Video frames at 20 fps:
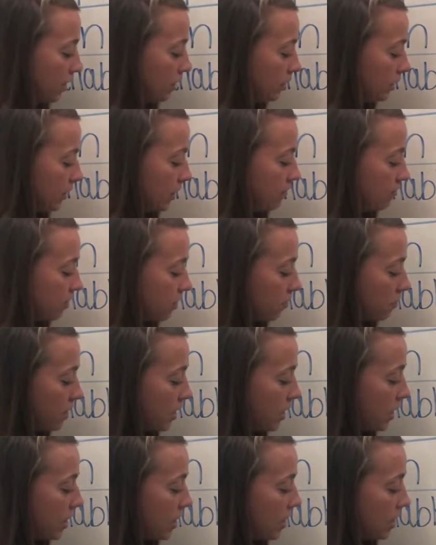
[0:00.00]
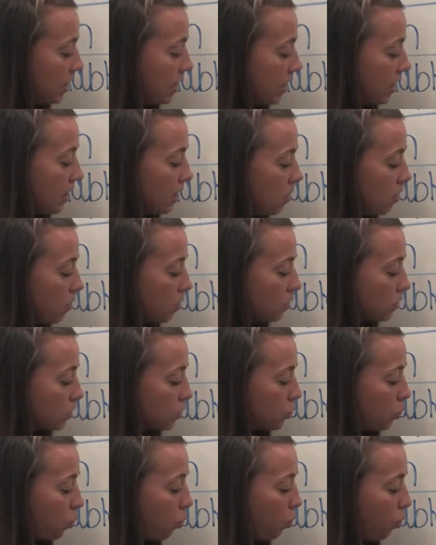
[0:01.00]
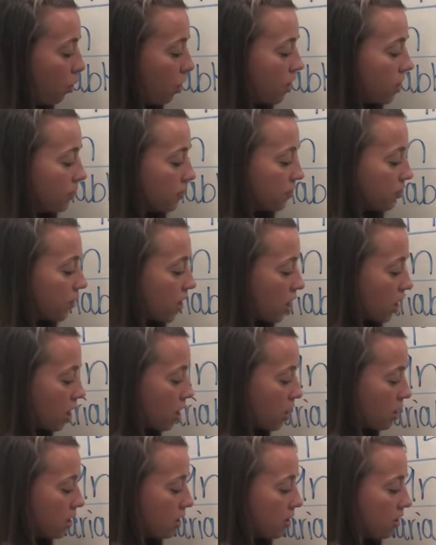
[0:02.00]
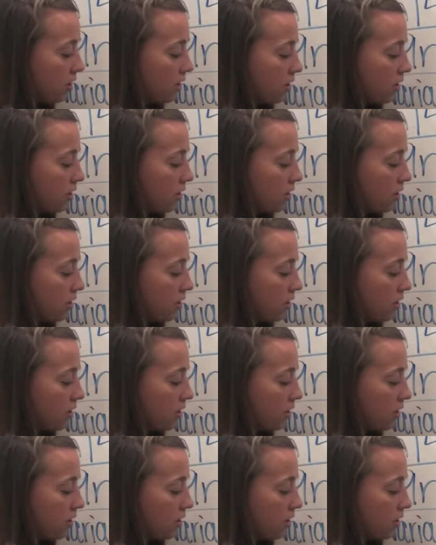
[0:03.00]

leaving me n equals 1/3,